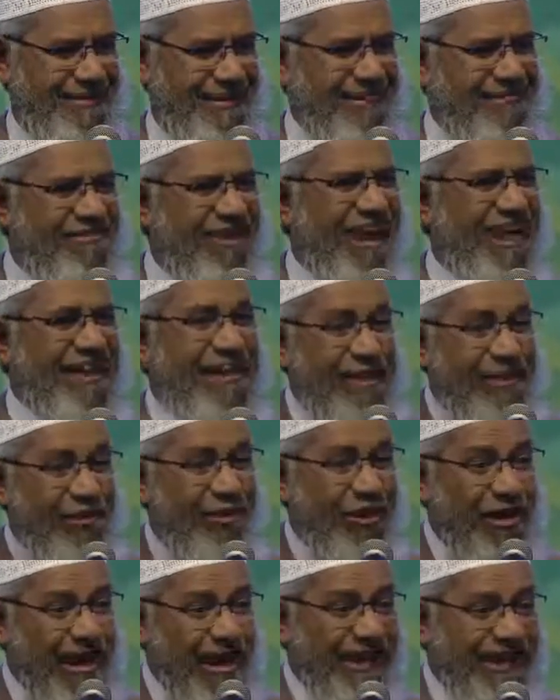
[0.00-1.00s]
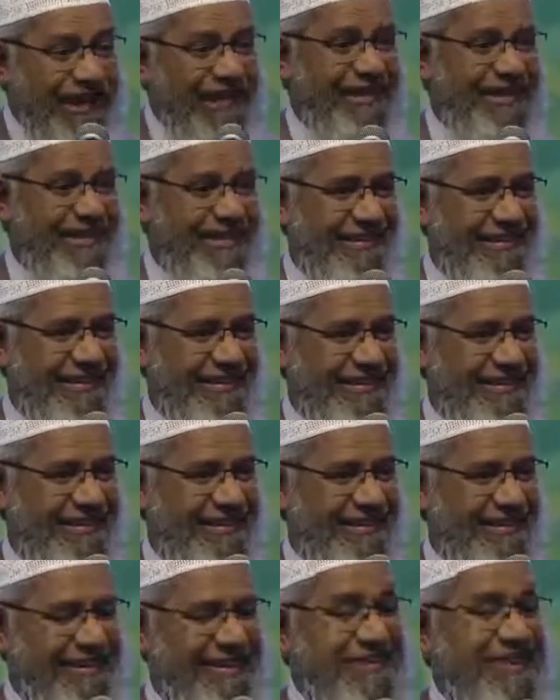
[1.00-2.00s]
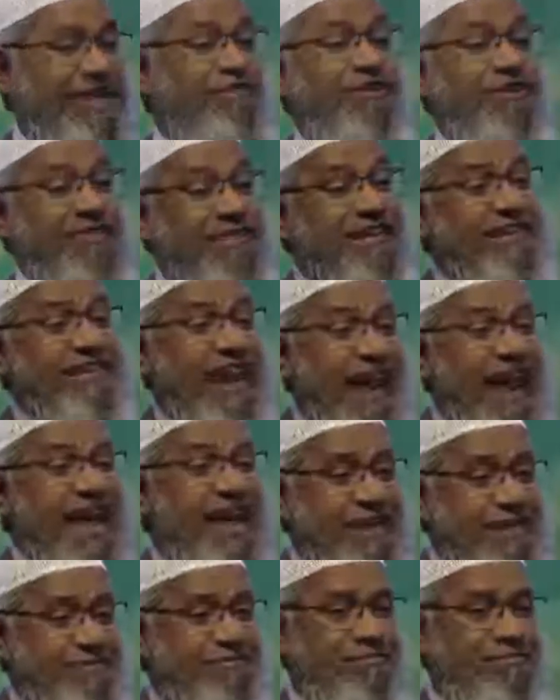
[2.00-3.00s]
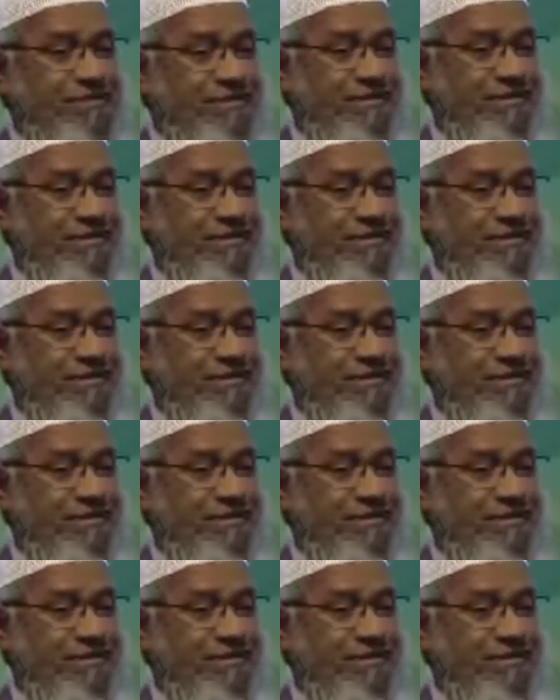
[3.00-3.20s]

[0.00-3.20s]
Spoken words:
We are deteriorating. There was a time